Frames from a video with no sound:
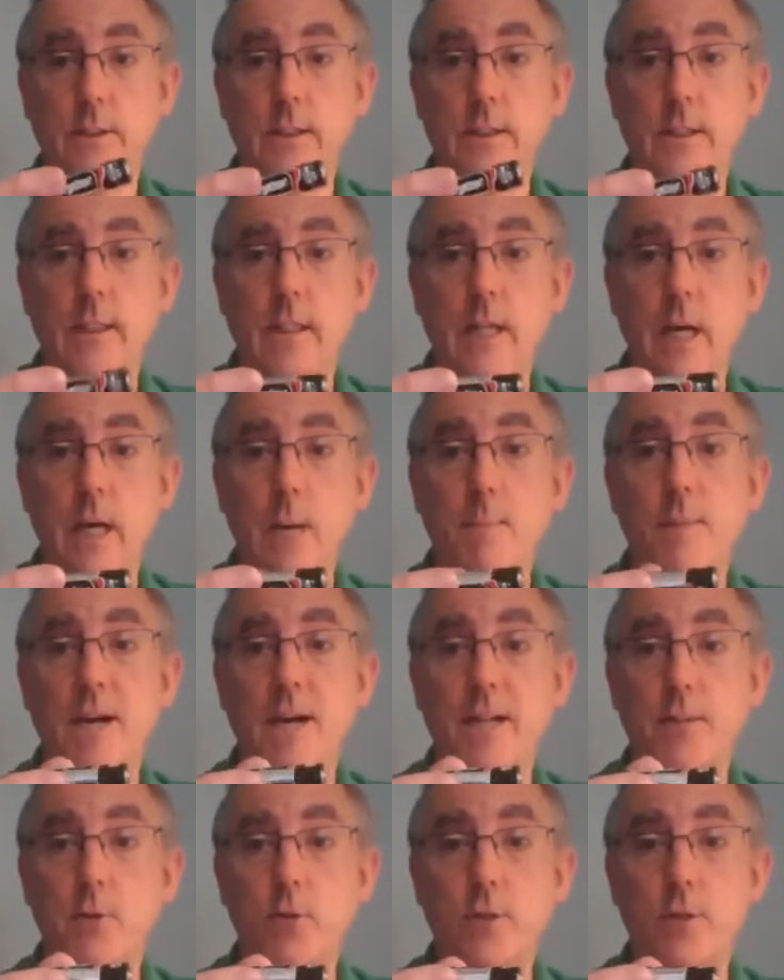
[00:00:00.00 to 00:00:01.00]
a
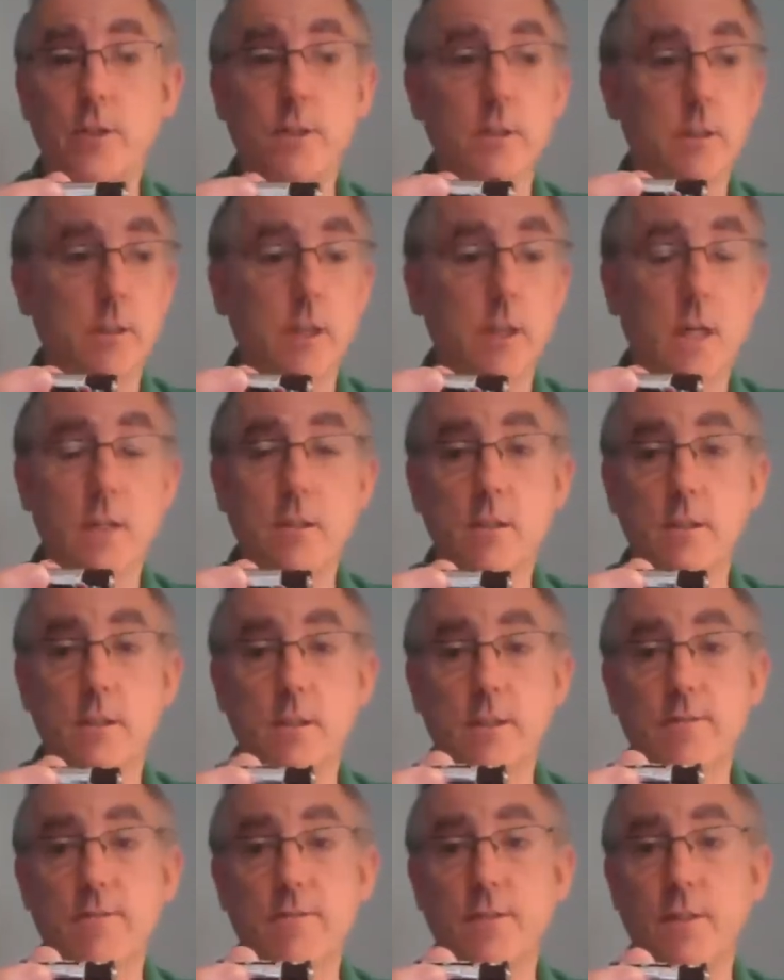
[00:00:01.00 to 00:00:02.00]
battery. There's lots of
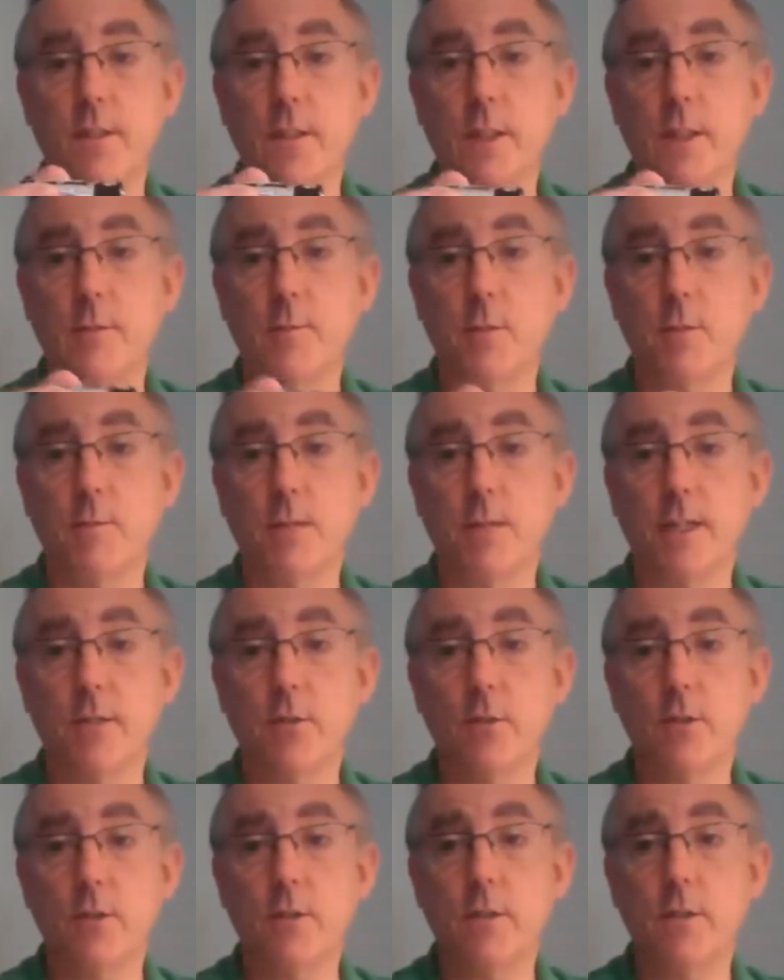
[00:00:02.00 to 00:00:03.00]
different types of
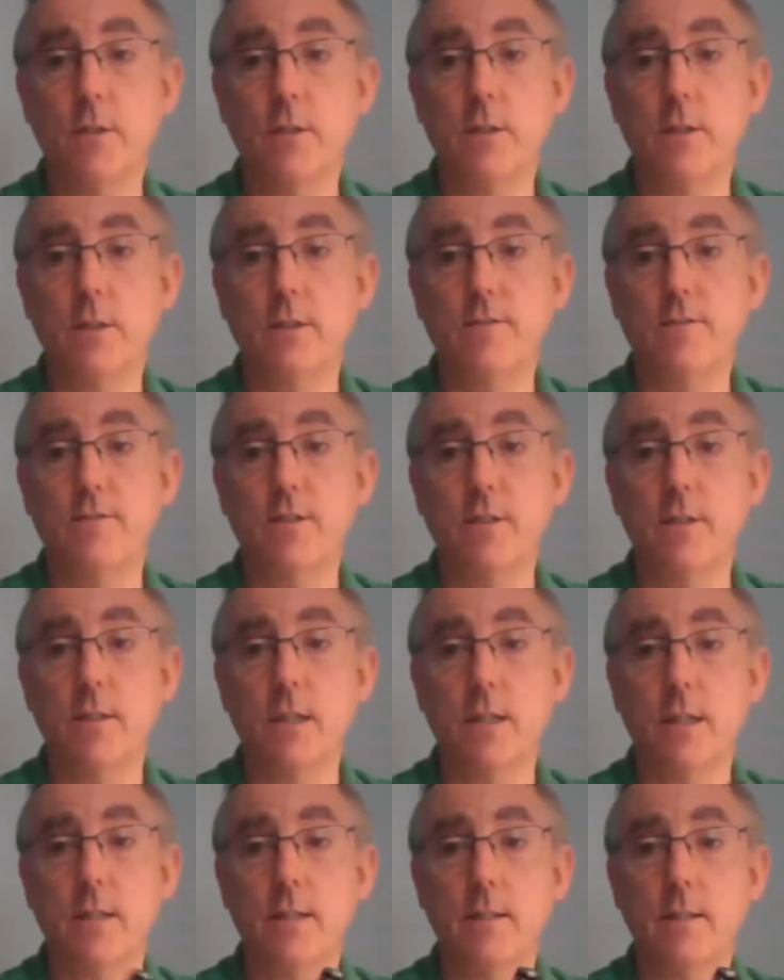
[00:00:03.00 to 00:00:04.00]
batteries, different
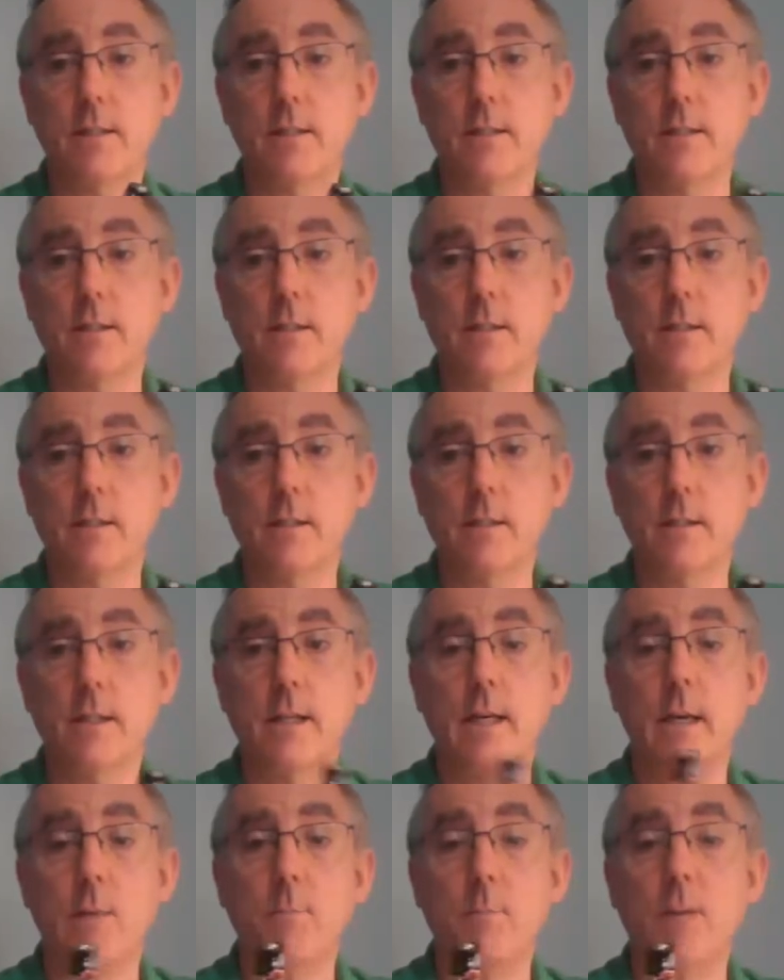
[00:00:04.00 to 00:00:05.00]
sizes and
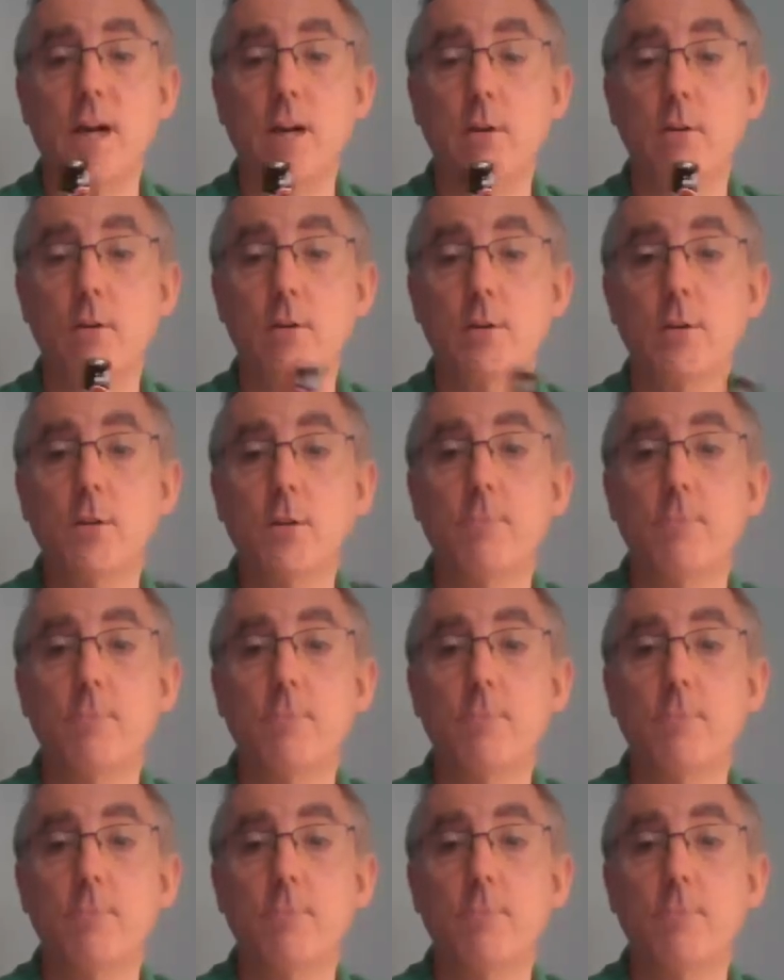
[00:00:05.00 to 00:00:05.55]
powers,